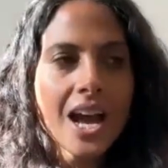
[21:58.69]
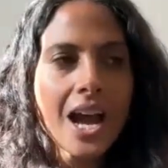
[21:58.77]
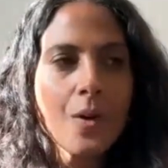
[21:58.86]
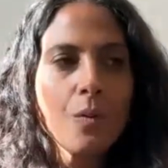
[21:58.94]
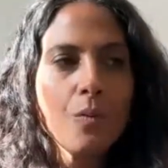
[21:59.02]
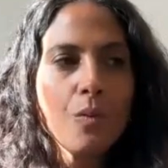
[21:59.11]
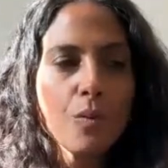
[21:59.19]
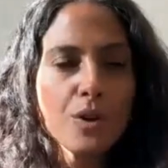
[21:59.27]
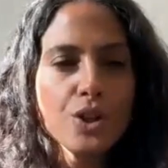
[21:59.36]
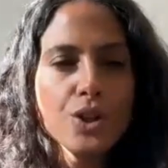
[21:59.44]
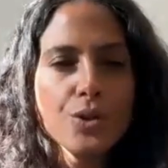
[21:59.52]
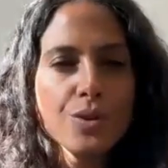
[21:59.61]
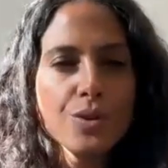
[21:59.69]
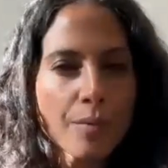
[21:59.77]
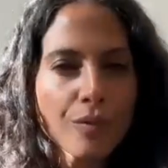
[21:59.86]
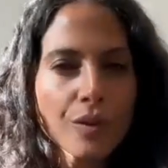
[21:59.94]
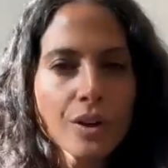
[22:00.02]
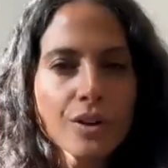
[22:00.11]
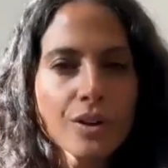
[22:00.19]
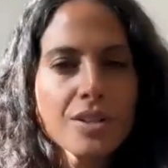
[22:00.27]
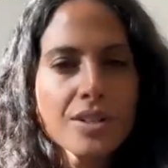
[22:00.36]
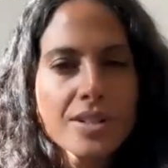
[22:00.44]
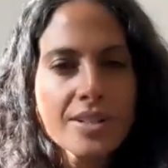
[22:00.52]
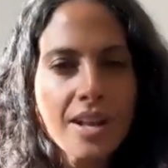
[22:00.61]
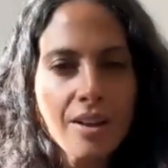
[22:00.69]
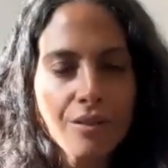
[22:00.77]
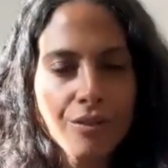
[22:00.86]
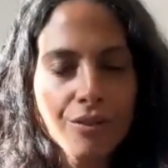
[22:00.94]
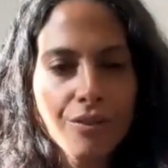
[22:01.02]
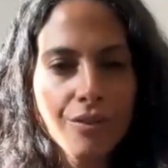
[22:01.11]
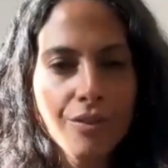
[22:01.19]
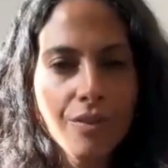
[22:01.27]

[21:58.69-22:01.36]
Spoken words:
how a woman shows up for herself.